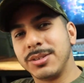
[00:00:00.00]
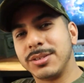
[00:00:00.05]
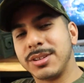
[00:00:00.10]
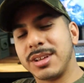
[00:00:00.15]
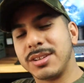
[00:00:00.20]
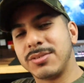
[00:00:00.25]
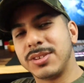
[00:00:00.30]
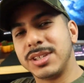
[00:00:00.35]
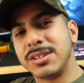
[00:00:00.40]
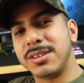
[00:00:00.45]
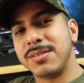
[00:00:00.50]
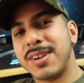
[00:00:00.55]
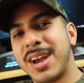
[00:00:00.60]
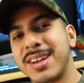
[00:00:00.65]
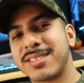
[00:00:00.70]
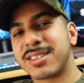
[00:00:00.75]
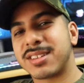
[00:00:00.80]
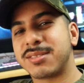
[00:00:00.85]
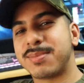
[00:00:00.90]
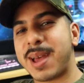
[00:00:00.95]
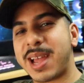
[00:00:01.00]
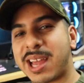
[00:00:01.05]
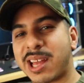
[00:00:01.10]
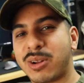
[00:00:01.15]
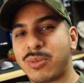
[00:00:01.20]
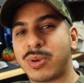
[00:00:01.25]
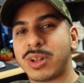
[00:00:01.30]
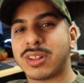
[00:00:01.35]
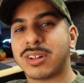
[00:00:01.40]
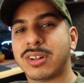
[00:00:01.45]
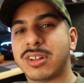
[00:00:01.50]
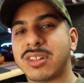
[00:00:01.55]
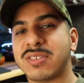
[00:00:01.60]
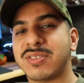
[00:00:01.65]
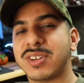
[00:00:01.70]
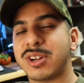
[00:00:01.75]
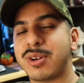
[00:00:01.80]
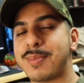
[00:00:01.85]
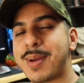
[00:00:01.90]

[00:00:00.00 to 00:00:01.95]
It's SVT Vasquez, back at it with another video,